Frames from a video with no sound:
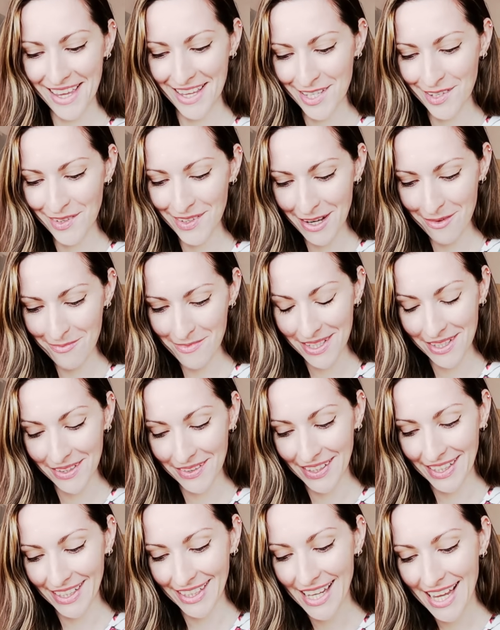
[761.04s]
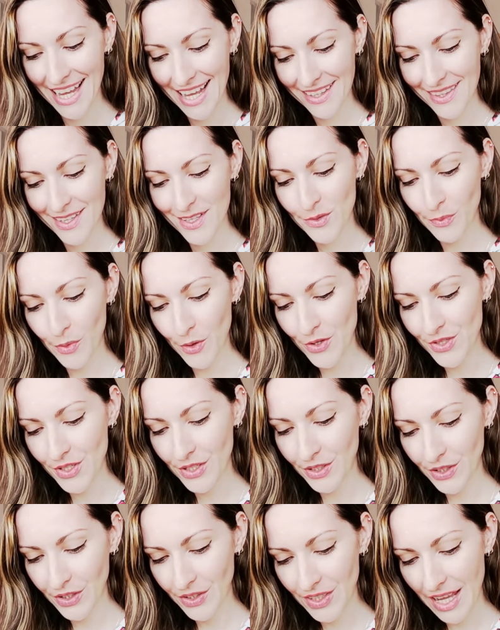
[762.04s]
That's what I'm hearing. This
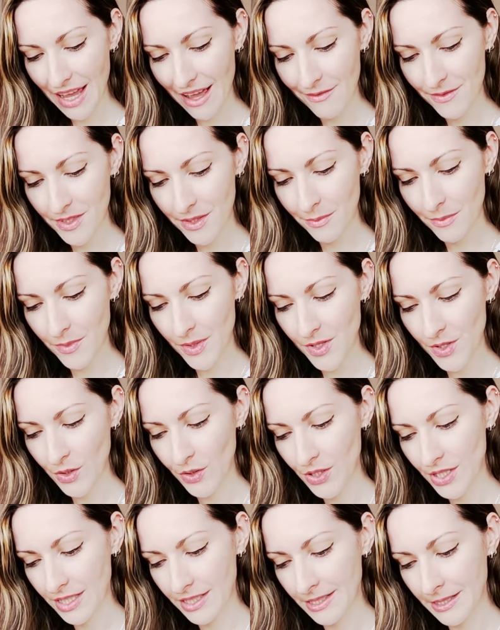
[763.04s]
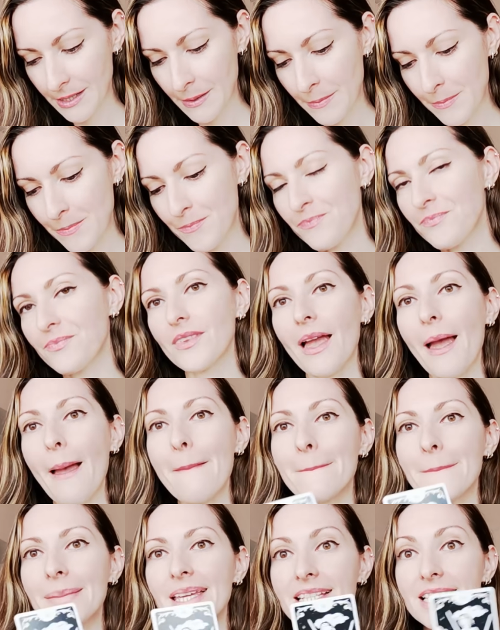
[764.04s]
person could have some certain um,
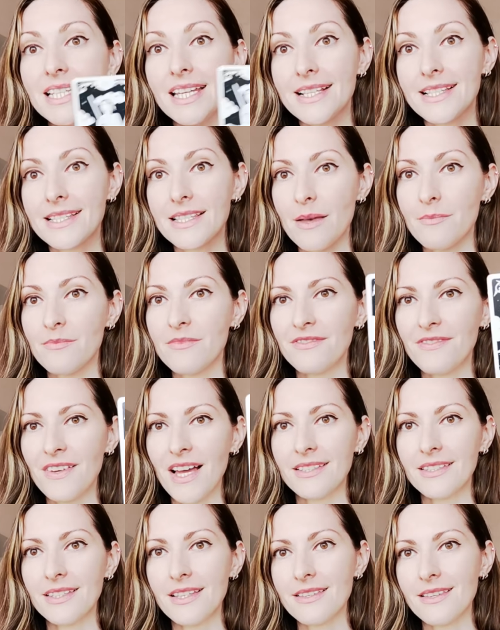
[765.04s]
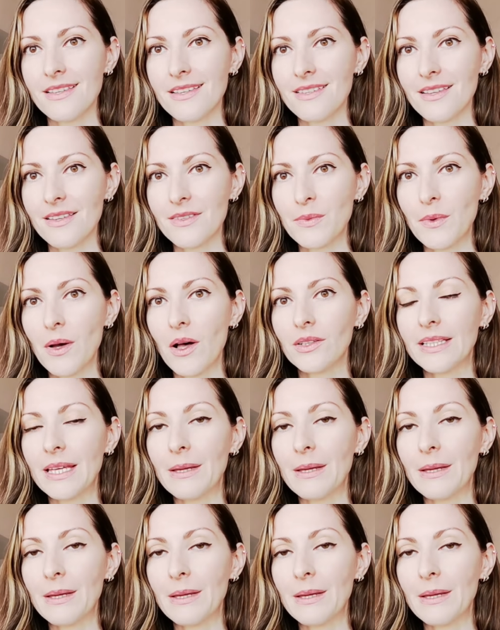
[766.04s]
BDSM fantasies as well.